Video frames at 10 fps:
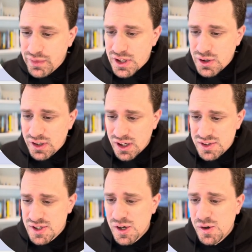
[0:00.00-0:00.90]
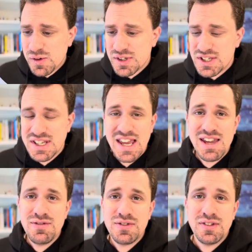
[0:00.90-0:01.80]
You can also
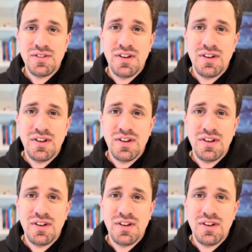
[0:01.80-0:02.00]
save,